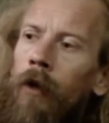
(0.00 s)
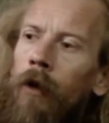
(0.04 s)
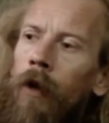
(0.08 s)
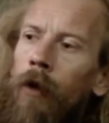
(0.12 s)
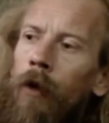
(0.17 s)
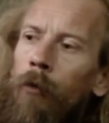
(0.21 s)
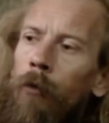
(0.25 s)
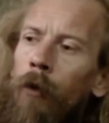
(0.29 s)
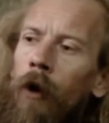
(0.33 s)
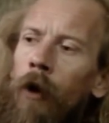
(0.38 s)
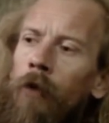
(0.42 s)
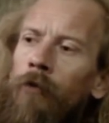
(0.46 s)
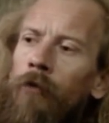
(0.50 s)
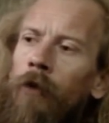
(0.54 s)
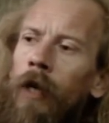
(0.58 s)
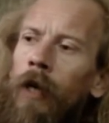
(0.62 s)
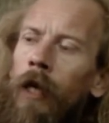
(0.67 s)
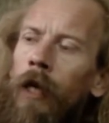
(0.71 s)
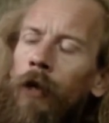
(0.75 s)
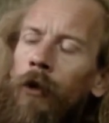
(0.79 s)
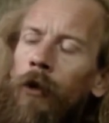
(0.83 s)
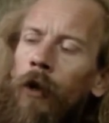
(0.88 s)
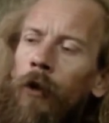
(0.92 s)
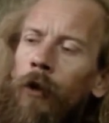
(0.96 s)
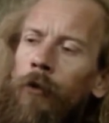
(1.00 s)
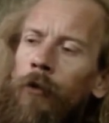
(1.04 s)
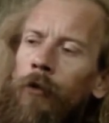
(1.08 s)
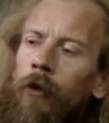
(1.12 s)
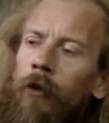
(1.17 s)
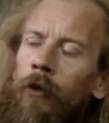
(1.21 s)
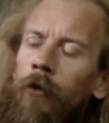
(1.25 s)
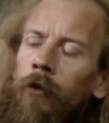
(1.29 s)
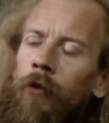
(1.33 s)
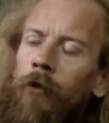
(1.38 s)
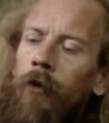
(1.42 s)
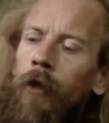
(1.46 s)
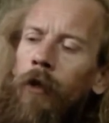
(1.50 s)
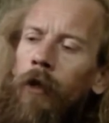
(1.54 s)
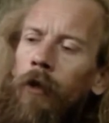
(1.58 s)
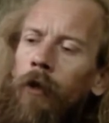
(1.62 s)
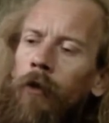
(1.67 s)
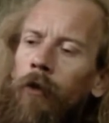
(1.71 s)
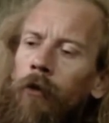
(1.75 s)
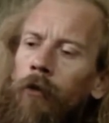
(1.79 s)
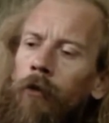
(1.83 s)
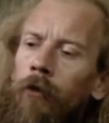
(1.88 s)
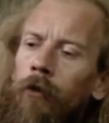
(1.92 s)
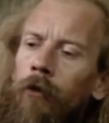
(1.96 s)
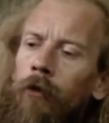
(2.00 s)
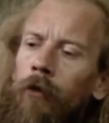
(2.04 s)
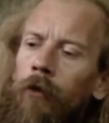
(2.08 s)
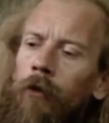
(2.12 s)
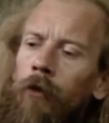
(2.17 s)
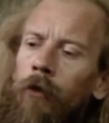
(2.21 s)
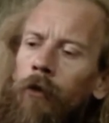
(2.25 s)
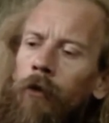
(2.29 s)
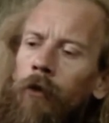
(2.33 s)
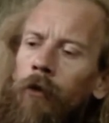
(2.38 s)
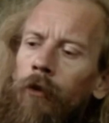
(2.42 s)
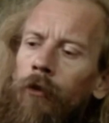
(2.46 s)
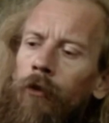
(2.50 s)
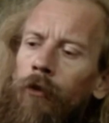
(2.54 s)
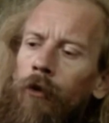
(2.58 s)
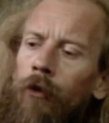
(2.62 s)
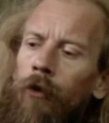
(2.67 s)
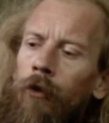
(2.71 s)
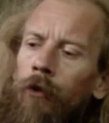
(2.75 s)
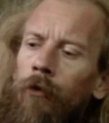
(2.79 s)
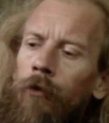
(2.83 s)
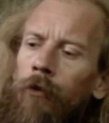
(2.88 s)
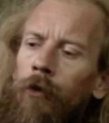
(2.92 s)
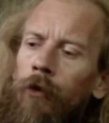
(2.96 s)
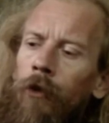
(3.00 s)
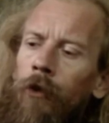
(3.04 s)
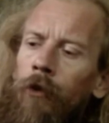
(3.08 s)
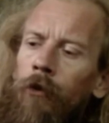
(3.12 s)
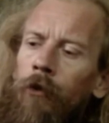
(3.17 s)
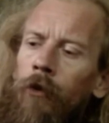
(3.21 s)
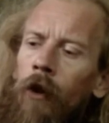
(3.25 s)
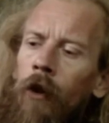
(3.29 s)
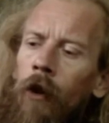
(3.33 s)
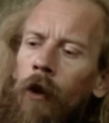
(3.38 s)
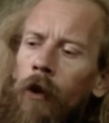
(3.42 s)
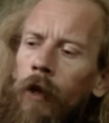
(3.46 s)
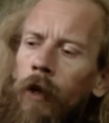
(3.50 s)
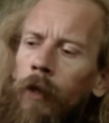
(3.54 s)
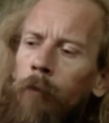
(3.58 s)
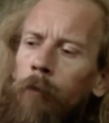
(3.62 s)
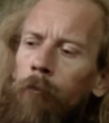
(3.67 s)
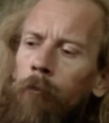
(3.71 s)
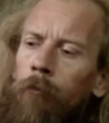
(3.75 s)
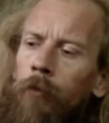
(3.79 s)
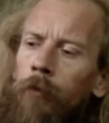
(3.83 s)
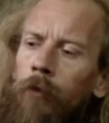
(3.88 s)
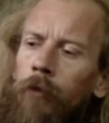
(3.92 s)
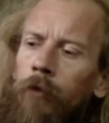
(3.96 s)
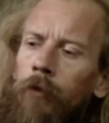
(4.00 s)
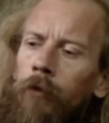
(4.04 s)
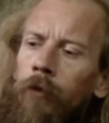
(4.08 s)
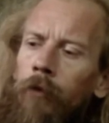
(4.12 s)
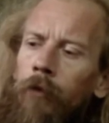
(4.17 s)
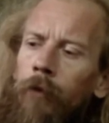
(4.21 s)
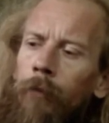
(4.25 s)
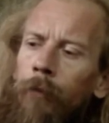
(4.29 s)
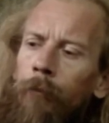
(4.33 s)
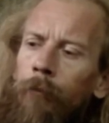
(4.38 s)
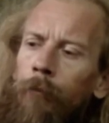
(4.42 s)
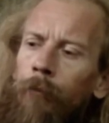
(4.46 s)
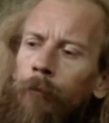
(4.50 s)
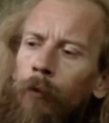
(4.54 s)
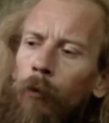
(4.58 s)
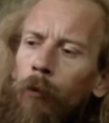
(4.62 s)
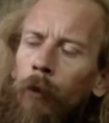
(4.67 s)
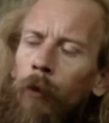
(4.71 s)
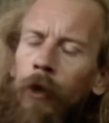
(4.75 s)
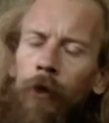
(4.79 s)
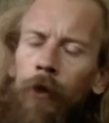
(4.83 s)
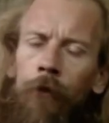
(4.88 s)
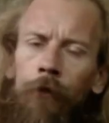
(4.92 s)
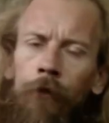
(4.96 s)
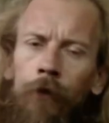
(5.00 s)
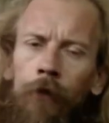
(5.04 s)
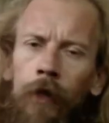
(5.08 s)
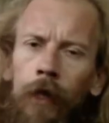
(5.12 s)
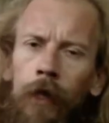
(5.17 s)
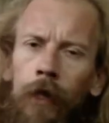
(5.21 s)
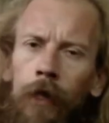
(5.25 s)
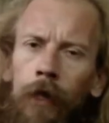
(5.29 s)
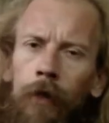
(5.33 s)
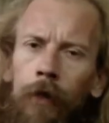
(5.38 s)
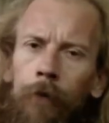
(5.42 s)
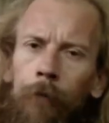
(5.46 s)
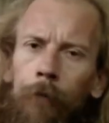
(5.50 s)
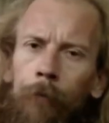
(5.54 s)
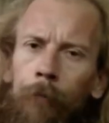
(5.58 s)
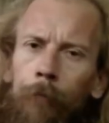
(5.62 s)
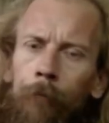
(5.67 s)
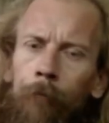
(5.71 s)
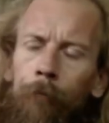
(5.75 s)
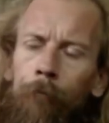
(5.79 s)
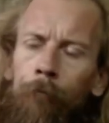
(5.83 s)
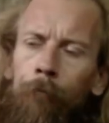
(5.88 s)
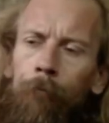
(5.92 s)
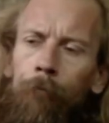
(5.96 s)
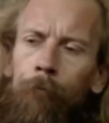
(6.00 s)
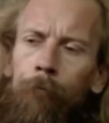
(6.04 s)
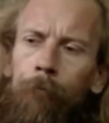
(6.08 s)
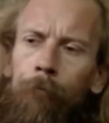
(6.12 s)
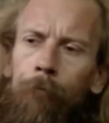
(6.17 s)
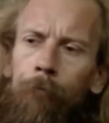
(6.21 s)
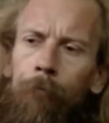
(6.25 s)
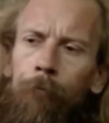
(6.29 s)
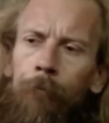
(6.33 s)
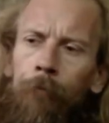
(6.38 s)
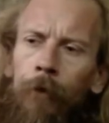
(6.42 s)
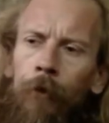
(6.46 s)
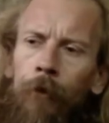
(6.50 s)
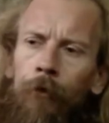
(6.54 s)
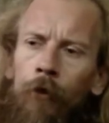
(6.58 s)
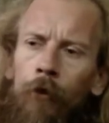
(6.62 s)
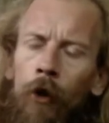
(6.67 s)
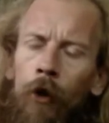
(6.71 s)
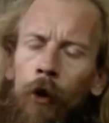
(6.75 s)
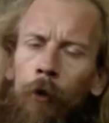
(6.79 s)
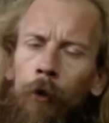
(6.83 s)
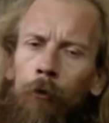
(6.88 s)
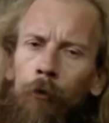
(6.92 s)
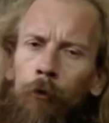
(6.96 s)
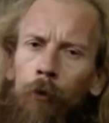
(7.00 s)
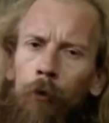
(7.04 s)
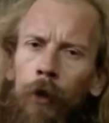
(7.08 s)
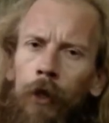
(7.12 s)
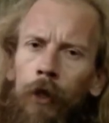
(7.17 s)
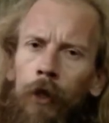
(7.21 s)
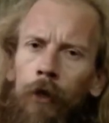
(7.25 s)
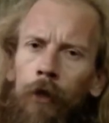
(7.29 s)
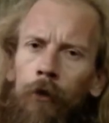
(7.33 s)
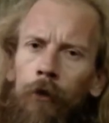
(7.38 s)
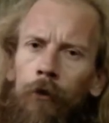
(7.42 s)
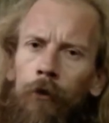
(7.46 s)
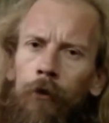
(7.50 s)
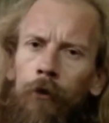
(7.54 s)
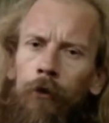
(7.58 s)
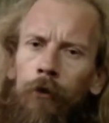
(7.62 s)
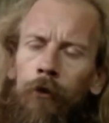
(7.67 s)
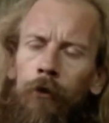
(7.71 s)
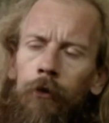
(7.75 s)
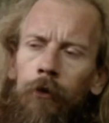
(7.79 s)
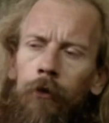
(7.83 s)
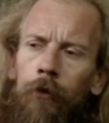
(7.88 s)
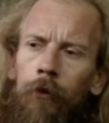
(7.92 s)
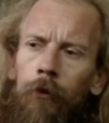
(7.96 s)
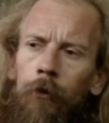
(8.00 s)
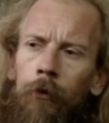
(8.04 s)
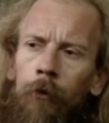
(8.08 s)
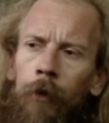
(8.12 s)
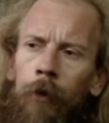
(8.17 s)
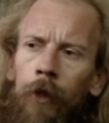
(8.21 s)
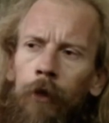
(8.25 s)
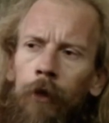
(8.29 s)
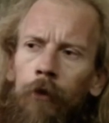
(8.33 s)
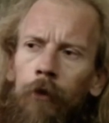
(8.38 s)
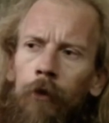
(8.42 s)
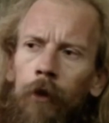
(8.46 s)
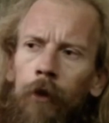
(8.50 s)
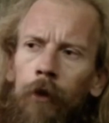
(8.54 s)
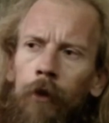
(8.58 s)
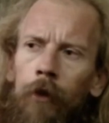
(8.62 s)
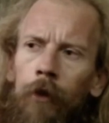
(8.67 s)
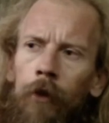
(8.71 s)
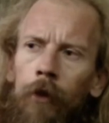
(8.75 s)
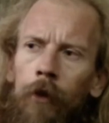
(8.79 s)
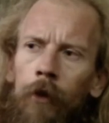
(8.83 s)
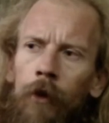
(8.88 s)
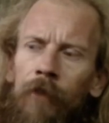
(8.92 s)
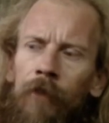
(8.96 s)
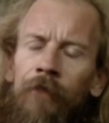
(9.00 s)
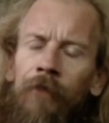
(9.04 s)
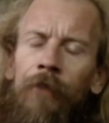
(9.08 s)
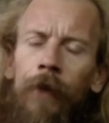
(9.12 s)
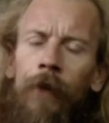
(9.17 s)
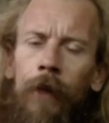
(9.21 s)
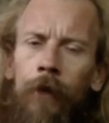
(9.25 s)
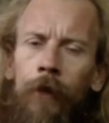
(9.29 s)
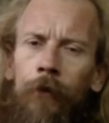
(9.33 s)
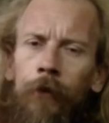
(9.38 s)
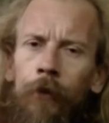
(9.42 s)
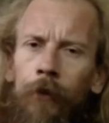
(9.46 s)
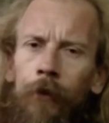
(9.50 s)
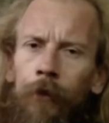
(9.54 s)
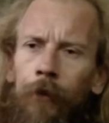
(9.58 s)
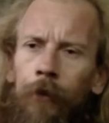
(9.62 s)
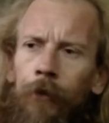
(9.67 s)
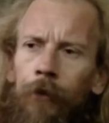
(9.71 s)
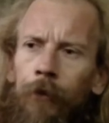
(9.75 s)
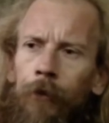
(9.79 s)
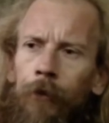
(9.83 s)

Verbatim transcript: And what I've really noticed is the sort of the times when you feel it the times when it's when it's affecting